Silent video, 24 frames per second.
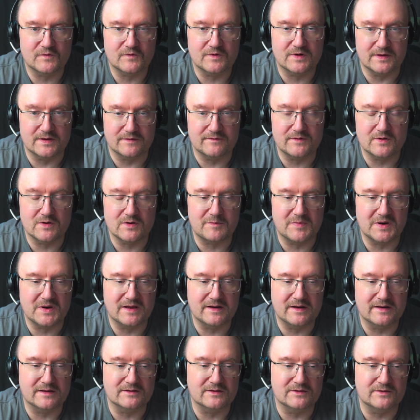if you are
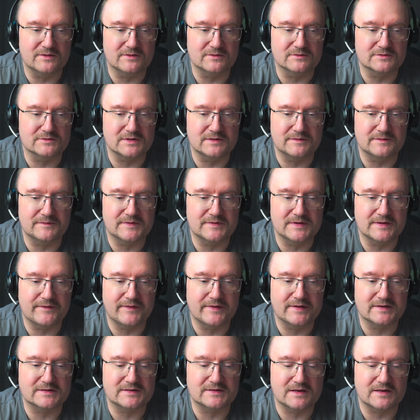planning to do something
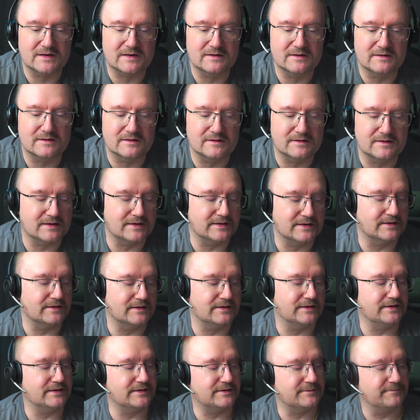like I
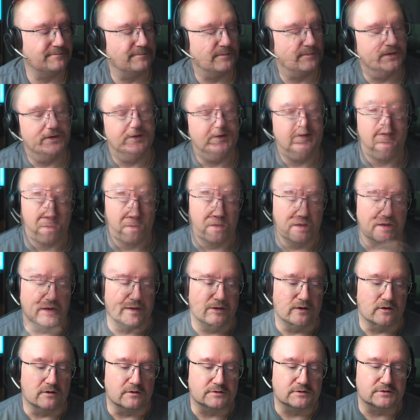did.
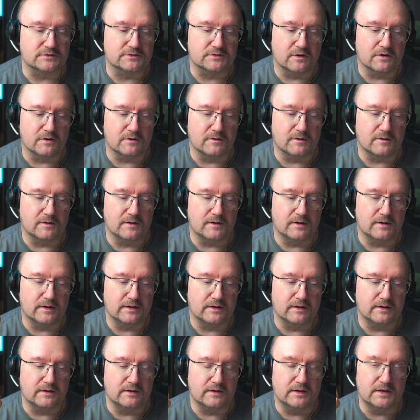And also,
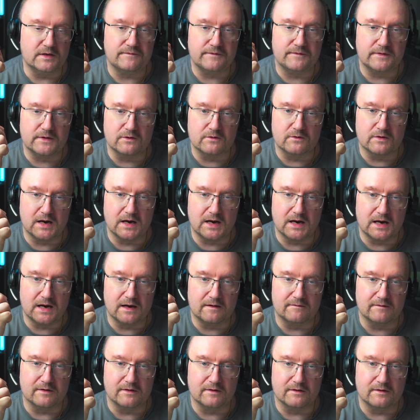if you
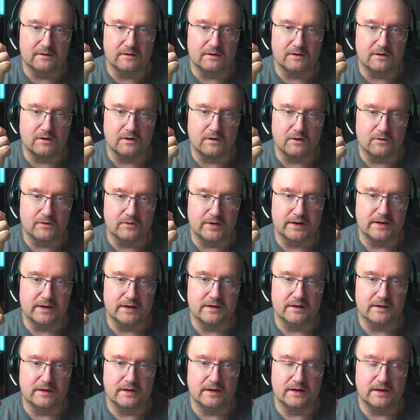have
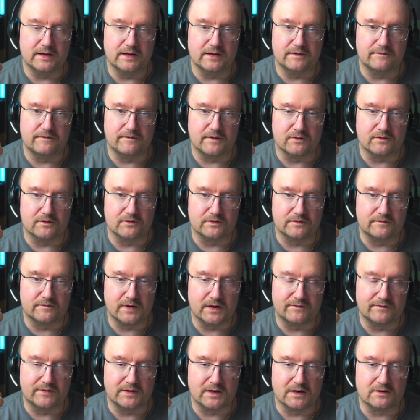already a
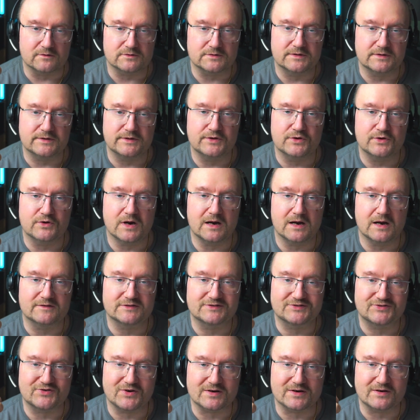5000, you have
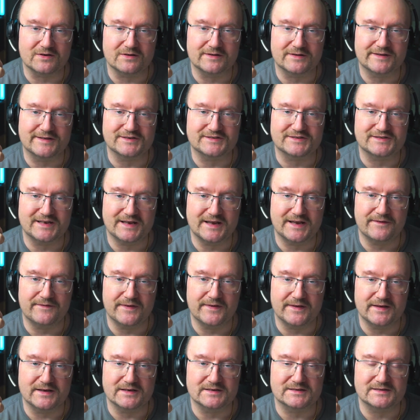struggled the same
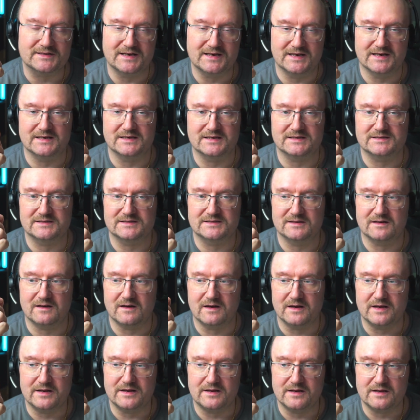things as
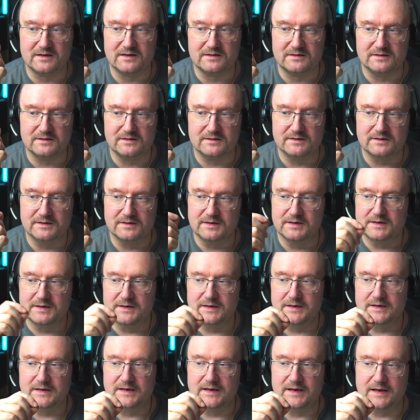I did,
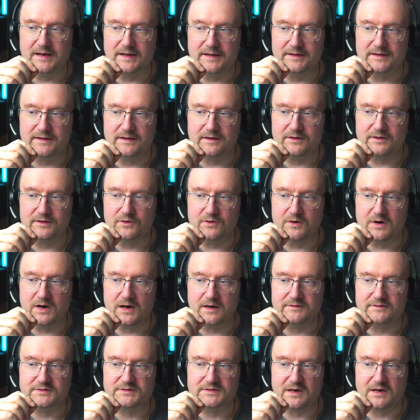and you
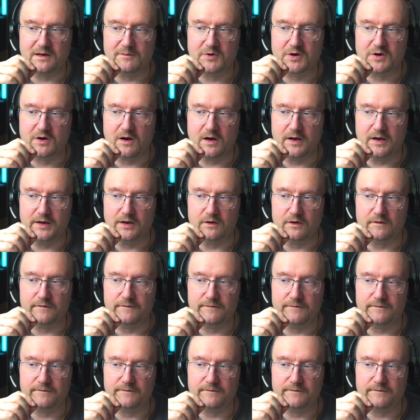have some kind of